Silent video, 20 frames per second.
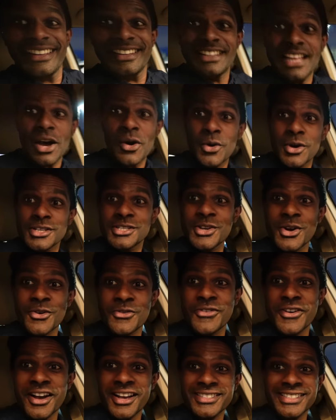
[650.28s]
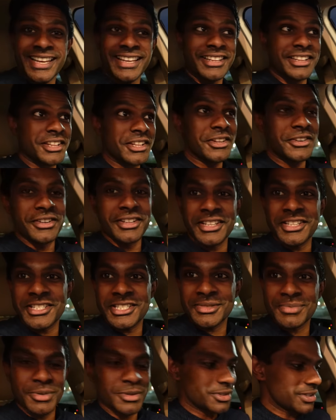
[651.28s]
That was so fast. I literally
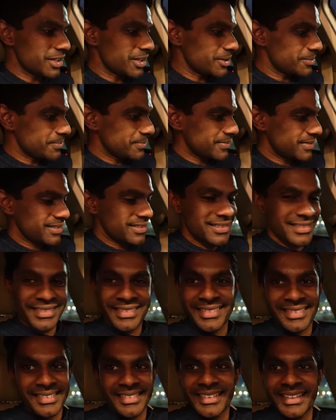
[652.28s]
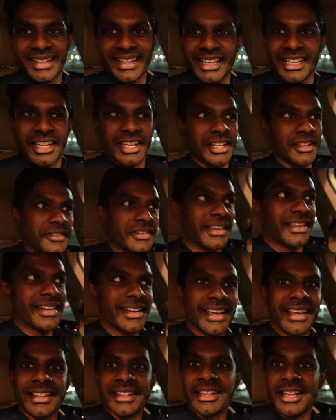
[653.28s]
just pulled up. I love it.
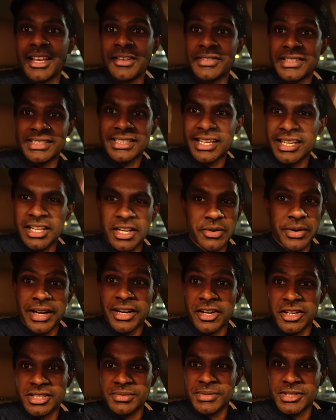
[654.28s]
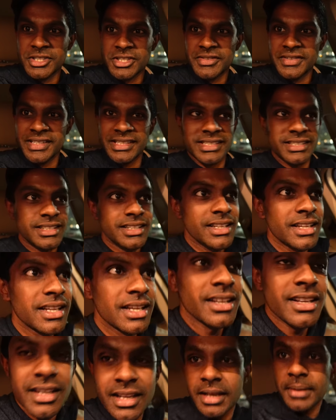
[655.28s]
I love this kind of great customer service.
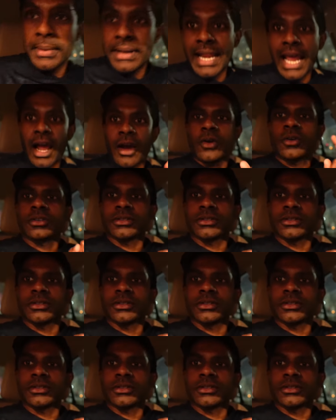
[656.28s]
But now,